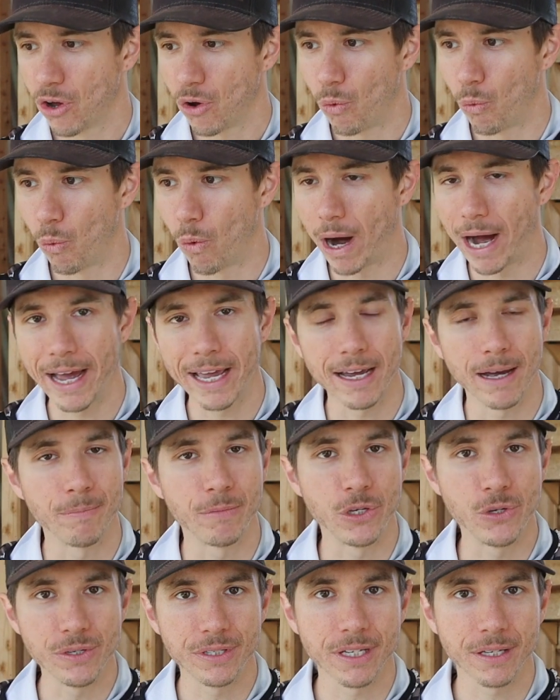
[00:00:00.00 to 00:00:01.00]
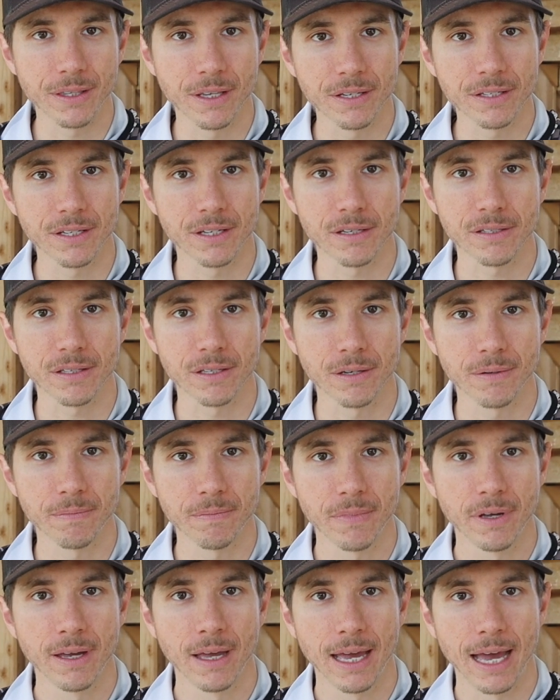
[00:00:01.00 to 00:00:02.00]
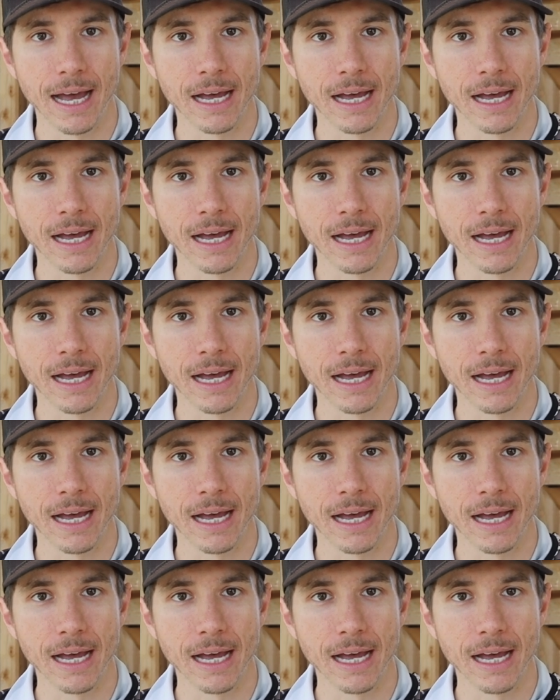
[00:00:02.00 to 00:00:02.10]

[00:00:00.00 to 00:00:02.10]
why I'm using this system